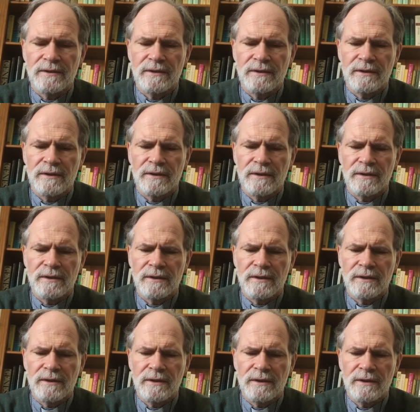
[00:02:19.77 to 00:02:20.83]

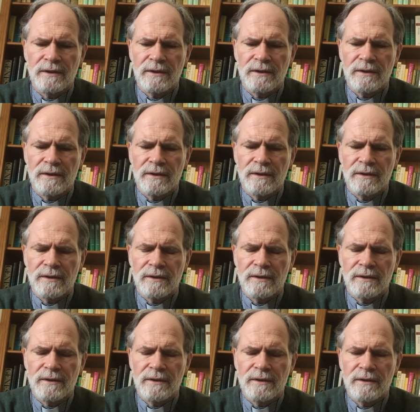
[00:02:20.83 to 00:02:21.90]

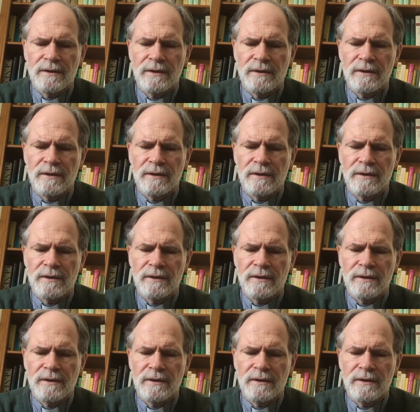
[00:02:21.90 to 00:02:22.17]
Nothing is said.